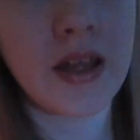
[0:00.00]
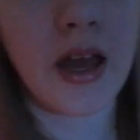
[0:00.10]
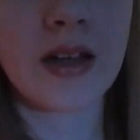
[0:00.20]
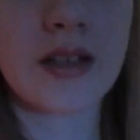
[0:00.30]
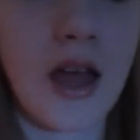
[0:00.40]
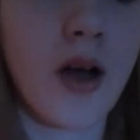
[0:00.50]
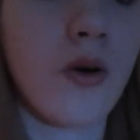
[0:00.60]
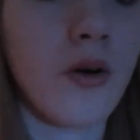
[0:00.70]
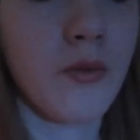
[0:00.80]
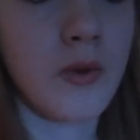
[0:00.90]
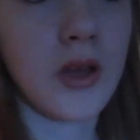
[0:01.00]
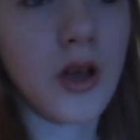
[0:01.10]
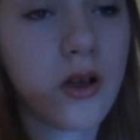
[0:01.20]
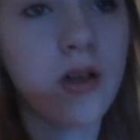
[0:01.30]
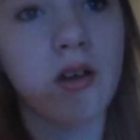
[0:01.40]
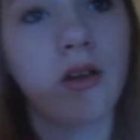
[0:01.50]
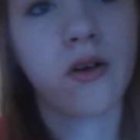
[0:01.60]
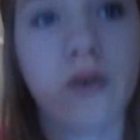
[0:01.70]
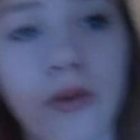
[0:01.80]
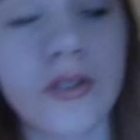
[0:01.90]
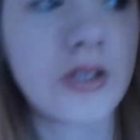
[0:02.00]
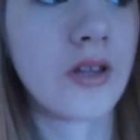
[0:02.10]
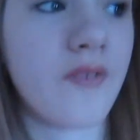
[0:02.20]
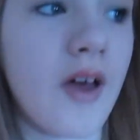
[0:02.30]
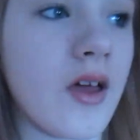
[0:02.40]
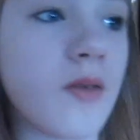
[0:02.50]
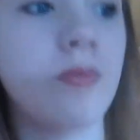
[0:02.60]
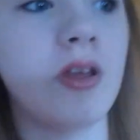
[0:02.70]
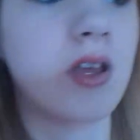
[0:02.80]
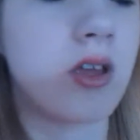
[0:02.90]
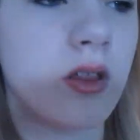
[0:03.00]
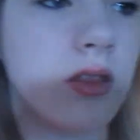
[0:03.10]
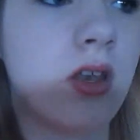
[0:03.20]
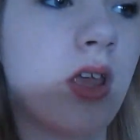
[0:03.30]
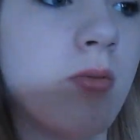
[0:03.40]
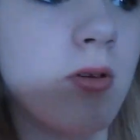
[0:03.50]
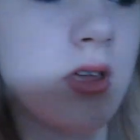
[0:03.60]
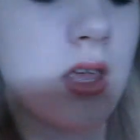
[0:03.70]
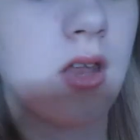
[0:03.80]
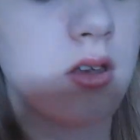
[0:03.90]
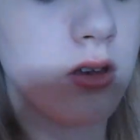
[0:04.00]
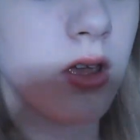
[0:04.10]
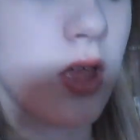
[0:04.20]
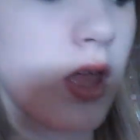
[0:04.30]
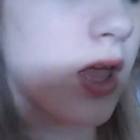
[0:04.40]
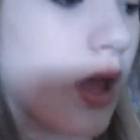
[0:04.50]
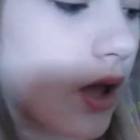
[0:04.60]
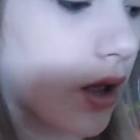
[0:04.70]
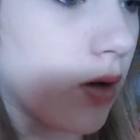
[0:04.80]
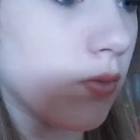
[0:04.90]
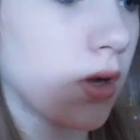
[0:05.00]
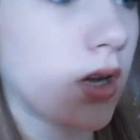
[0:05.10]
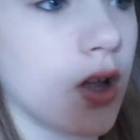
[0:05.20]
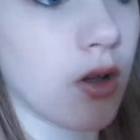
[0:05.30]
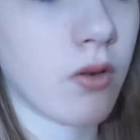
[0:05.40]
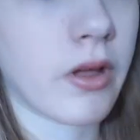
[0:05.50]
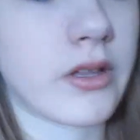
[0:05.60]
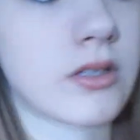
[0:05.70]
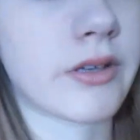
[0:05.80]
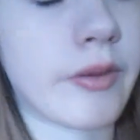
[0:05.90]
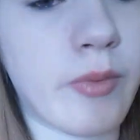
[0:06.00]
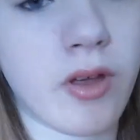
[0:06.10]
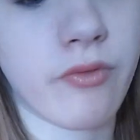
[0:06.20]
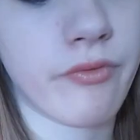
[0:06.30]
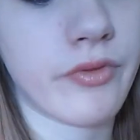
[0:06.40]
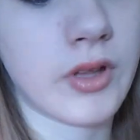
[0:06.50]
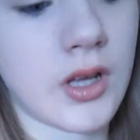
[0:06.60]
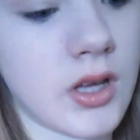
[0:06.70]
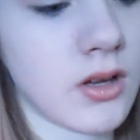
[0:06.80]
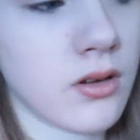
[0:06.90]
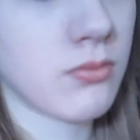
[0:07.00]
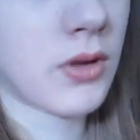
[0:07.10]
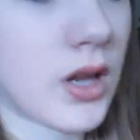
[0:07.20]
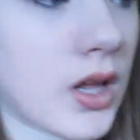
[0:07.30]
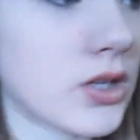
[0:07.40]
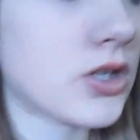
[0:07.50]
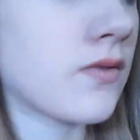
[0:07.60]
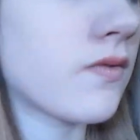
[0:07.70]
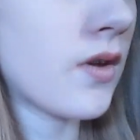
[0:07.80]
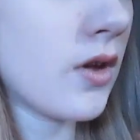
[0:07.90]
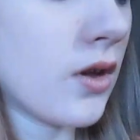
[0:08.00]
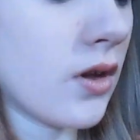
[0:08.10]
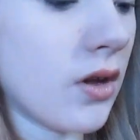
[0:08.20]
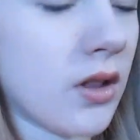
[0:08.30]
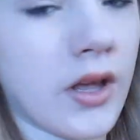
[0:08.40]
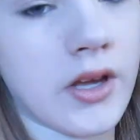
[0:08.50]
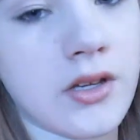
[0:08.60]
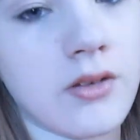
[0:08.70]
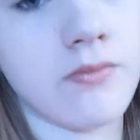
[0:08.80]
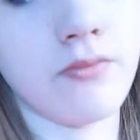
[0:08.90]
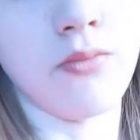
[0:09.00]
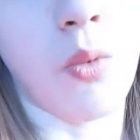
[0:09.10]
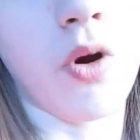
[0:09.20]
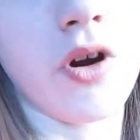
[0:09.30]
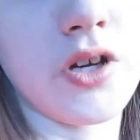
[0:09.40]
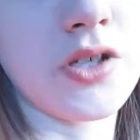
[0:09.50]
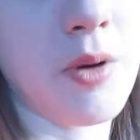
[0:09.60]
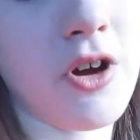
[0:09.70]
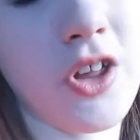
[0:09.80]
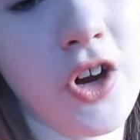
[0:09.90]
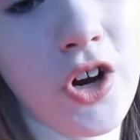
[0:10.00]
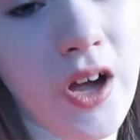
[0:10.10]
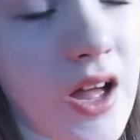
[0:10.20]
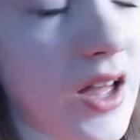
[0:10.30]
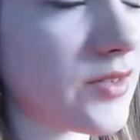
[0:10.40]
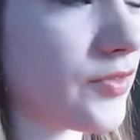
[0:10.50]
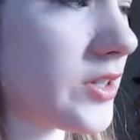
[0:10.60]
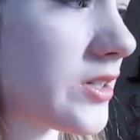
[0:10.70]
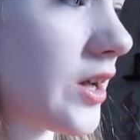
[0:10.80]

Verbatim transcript: yeah, now we are going to go to the vet, me and the neighbor and Cayden, and we're going to go get some flea medication like more because apparently her cat has fleas